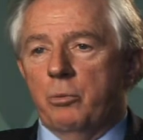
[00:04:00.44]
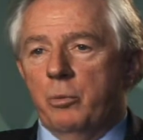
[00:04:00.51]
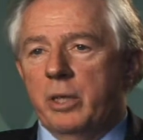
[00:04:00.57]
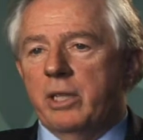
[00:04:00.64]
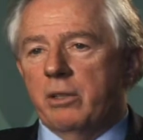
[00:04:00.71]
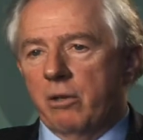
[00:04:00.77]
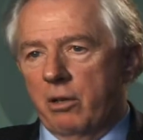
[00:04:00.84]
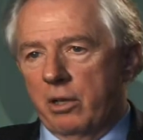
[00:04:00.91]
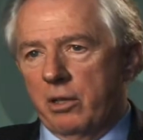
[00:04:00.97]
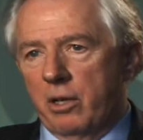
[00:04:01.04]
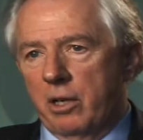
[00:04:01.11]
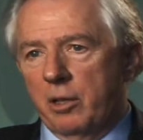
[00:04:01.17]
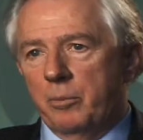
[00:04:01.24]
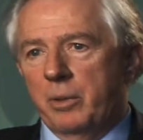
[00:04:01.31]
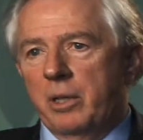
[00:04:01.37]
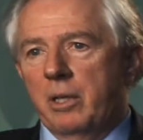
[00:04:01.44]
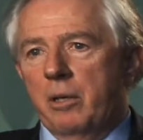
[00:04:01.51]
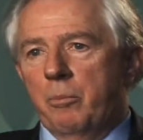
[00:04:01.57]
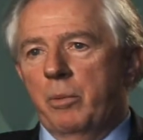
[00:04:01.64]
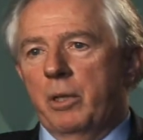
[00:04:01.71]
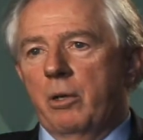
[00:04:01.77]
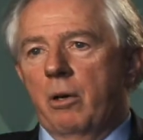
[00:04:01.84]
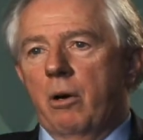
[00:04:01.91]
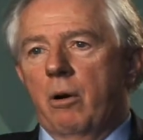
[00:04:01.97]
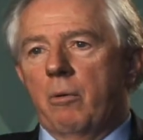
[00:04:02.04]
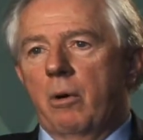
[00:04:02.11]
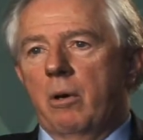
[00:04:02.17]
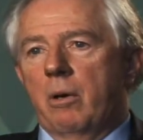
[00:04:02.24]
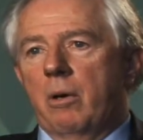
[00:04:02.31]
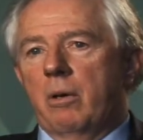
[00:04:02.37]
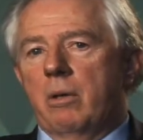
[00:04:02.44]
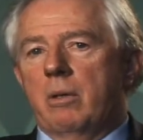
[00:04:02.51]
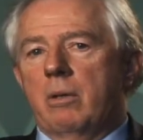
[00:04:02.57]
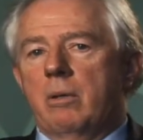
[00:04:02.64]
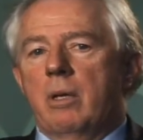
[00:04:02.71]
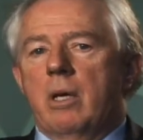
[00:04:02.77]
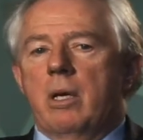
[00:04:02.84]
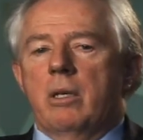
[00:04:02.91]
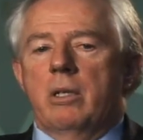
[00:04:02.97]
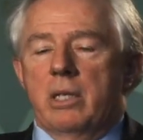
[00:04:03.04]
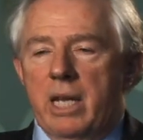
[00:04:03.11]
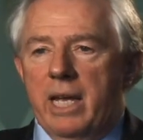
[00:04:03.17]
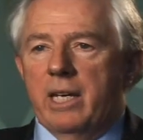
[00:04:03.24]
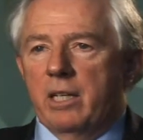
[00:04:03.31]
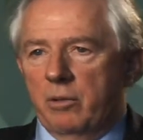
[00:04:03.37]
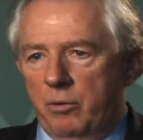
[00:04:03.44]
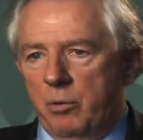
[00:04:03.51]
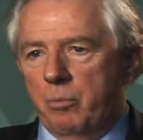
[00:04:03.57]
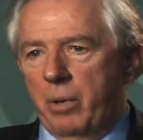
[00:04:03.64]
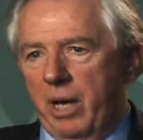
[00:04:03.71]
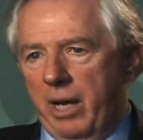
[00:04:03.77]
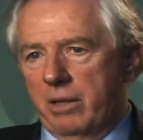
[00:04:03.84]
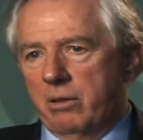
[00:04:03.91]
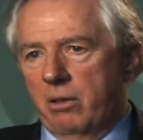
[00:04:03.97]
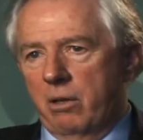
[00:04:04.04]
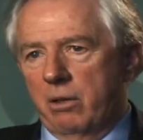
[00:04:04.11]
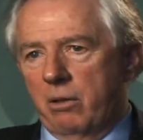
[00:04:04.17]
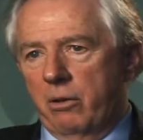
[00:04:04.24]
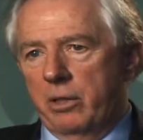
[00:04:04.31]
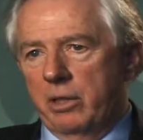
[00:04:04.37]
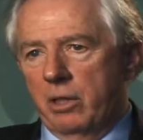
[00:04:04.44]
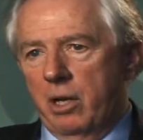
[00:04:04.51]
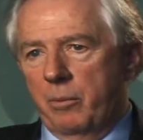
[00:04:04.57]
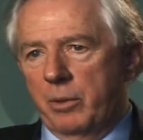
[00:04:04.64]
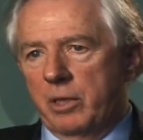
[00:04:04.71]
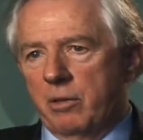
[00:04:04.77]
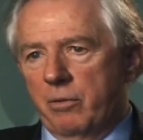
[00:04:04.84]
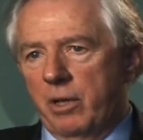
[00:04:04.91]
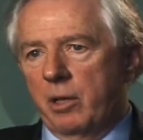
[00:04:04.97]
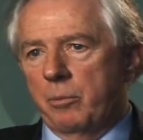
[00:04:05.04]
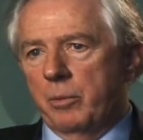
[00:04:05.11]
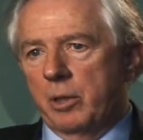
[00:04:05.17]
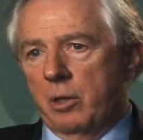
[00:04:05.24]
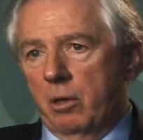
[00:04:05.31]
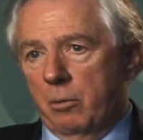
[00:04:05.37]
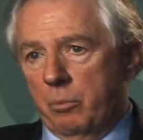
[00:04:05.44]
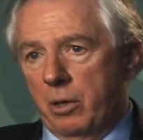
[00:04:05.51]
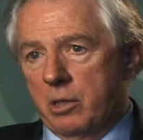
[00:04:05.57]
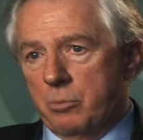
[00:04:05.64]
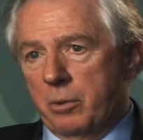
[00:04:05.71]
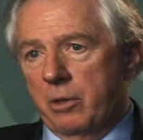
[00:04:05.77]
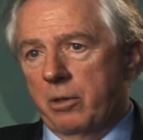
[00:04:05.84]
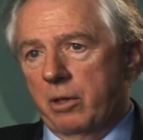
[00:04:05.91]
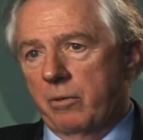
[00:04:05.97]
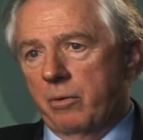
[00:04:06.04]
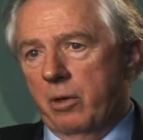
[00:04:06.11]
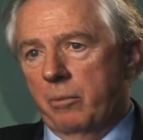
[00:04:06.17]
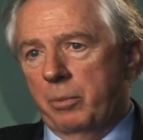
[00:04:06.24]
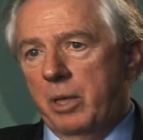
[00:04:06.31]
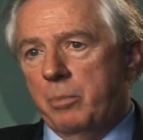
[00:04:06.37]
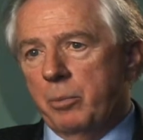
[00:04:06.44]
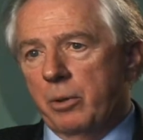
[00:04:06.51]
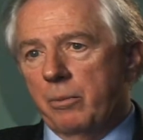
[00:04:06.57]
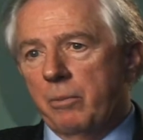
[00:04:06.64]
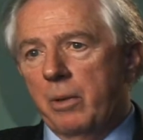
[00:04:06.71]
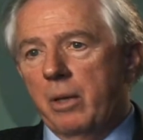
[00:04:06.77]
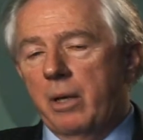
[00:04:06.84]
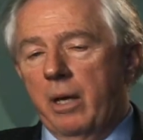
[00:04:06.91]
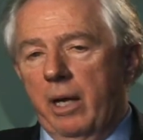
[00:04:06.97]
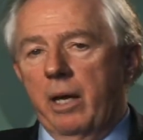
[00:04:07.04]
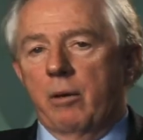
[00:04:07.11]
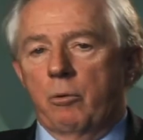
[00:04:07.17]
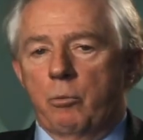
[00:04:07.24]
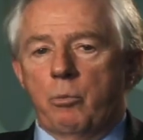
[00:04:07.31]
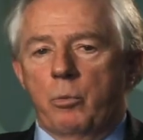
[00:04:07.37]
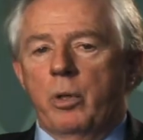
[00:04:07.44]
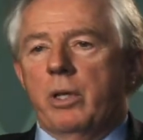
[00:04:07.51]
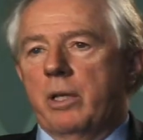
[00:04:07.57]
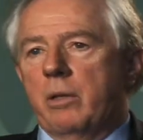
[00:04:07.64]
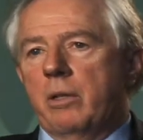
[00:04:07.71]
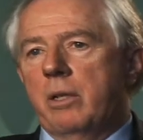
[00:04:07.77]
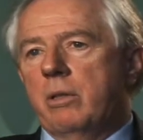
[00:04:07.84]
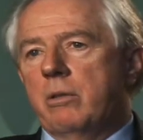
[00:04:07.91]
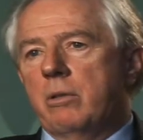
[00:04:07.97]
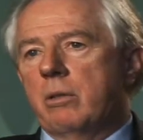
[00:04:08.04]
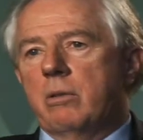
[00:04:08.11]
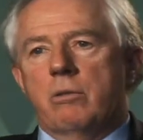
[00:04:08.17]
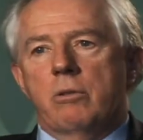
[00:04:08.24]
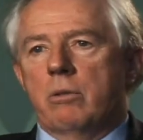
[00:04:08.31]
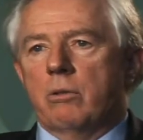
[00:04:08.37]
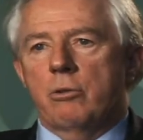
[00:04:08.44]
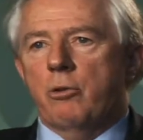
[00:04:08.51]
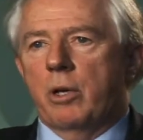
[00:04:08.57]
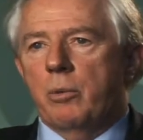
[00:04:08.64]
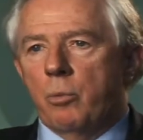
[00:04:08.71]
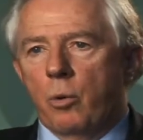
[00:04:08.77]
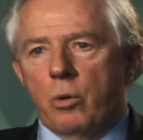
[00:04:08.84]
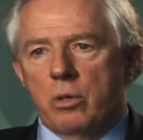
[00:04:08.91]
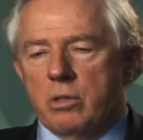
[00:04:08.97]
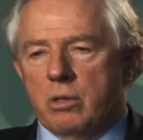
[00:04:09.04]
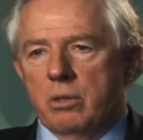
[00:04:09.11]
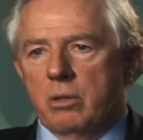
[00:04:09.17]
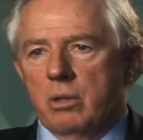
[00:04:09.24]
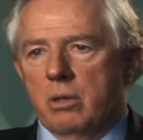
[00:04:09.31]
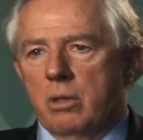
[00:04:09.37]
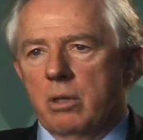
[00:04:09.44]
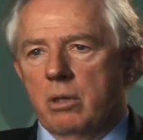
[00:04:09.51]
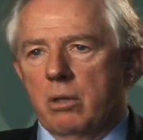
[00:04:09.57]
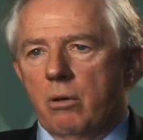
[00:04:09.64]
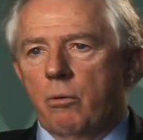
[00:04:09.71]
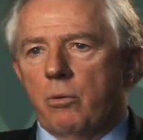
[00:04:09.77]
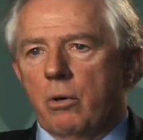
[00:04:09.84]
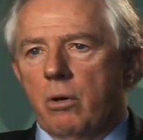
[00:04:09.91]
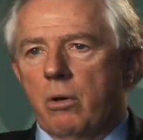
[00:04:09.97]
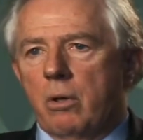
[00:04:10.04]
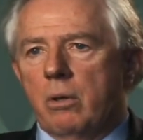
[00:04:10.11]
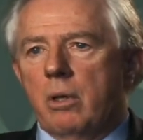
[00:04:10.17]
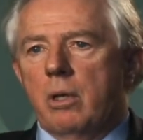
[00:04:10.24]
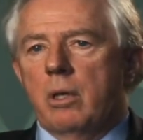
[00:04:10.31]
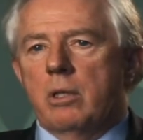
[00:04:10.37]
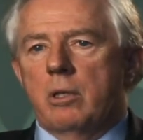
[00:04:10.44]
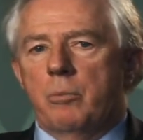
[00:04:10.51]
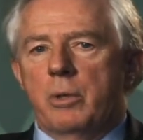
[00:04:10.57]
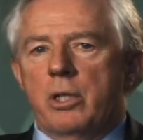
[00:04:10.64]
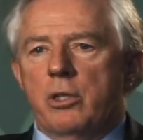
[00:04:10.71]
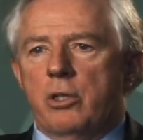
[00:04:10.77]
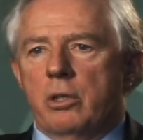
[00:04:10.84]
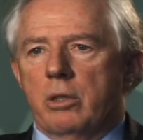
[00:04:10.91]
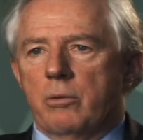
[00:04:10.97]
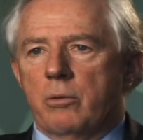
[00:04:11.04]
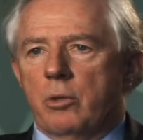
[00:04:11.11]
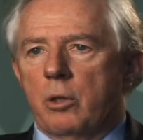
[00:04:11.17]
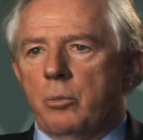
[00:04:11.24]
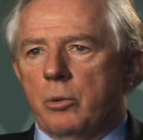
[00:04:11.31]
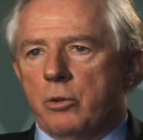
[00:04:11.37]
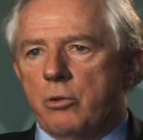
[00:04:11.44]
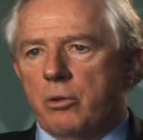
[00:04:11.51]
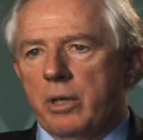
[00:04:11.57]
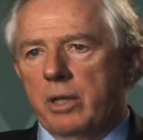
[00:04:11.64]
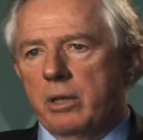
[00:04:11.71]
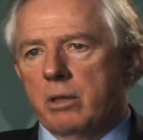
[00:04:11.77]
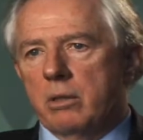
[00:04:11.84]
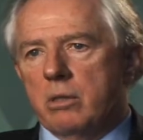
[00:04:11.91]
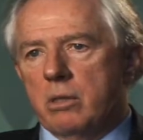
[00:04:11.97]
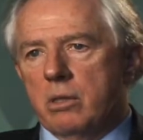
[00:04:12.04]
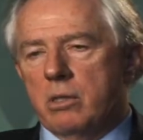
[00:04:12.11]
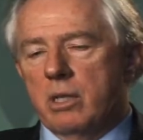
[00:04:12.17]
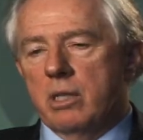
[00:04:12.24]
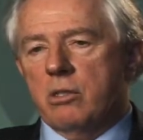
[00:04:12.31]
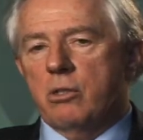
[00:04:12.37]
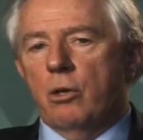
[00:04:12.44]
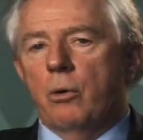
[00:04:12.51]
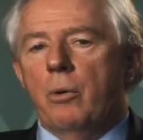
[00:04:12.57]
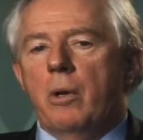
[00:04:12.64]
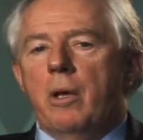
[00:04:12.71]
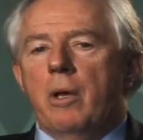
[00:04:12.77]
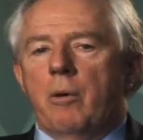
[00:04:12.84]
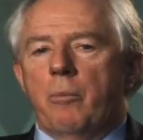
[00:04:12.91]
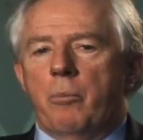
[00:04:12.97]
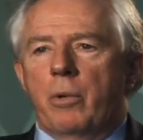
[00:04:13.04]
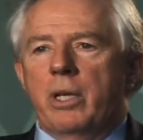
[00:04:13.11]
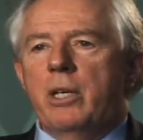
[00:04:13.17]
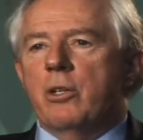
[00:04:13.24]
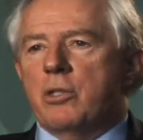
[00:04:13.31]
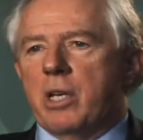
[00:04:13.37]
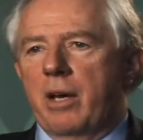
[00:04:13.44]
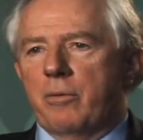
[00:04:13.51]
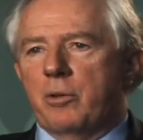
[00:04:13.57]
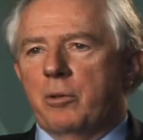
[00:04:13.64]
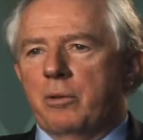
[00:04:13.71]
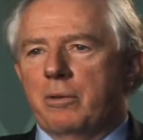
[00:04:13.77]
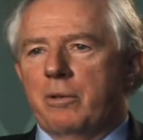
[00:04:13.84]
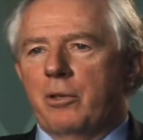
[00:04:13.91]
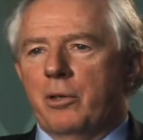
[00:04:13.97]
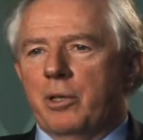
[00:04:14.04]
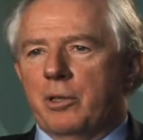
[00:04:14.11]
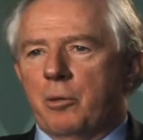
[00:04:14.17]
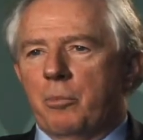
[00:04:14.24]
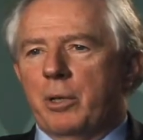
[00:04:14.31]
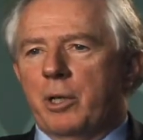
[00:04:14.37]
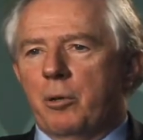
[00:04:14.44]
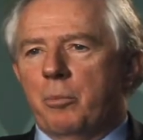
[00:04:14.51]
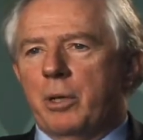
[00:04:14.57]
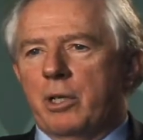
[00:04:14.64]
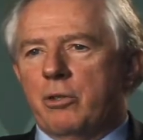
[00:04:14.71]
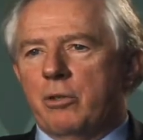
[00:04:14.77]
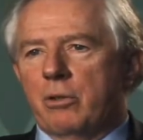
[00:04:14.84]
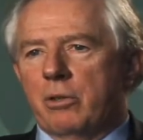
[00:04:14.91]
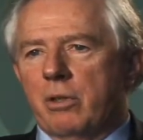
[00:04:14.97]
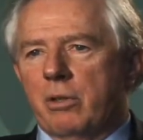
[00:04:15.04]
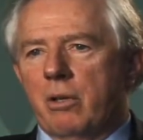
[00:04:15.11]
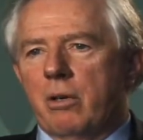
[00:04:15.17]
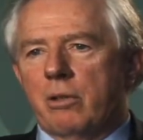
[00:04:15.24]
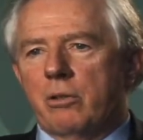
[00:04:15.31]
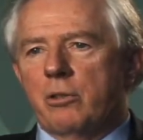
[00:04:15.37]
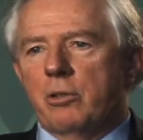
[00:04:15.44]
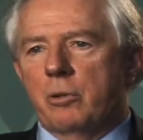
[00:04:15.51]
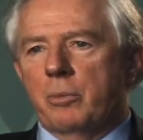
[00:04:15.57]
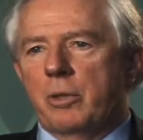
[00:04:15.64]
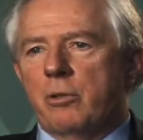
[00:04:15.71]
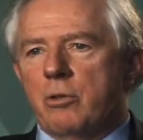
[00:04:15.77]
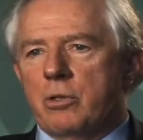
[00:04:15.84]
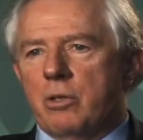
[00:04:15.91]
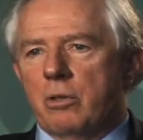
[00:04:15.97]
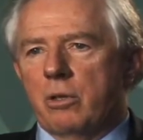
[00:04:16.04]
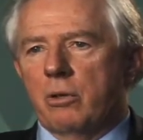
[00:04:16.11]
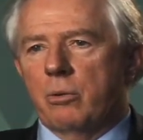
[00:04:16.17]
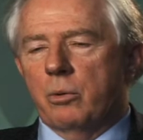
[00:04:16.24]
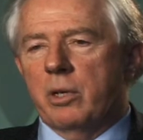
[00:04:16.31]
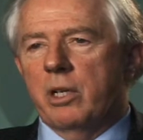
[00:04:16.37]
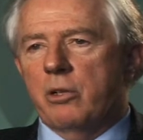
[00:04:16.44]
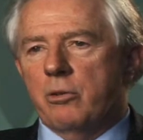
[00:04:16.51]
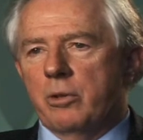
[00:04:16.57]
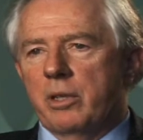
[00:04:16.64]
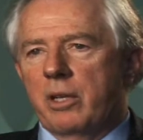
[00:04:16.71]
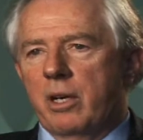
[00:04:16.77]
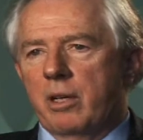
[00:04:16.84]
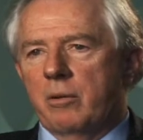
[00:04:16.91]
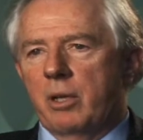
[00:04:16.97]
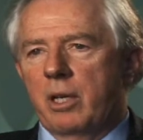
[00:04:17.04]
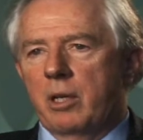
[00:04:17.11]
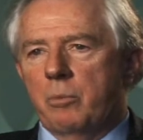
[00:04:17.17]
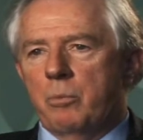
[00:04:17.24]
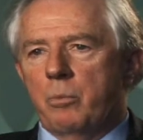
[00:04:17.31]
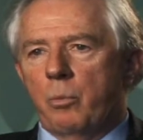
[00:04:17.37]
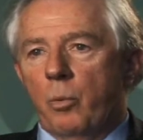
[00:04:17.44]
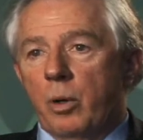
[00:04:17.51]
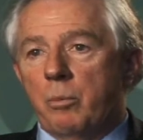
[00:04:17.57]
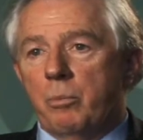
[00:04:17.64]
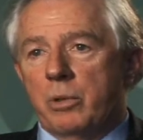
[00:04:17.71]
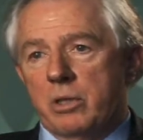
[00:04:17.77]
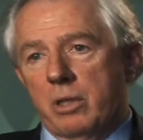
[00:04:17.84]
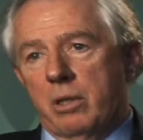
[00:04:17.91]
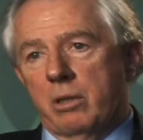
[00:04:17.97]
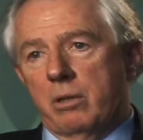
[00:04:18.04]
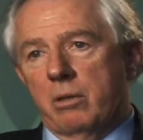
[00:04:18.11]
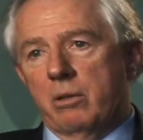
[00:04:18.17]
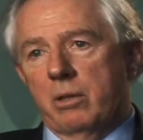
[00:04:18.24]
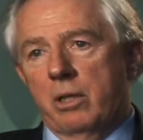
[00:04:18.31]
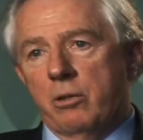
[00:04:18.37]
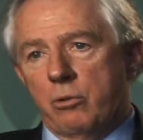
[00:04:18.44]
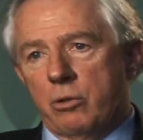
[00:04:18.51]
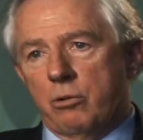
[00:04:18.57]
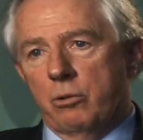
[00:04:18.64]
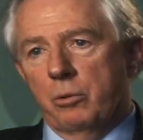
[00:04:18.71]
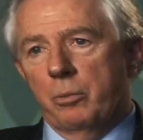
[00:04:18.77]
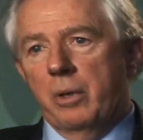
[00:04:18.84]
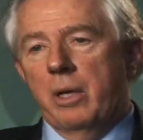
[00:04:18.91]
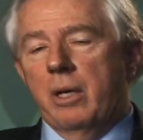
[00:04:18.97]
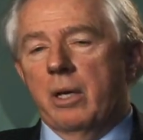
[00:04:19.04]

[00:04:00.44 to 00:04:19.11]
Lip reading: weaken our economy, be a negative impact on our economic development, on our prosperity of our people, and really lead to trade wars and an overall diminishing of global trade and success. So leaders have to look at the bigger picture and the longer term interests of the whole country, not any one particular interest group.